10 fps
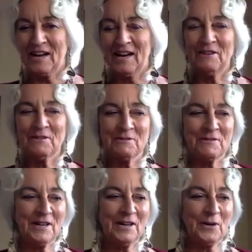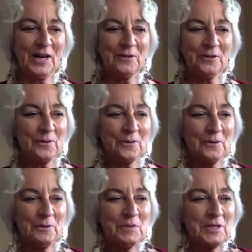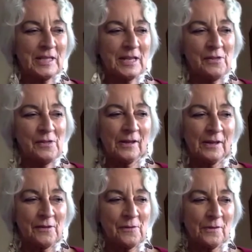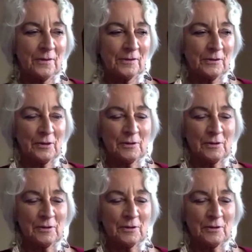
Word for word: Sure. I don't know that you missed anything other than,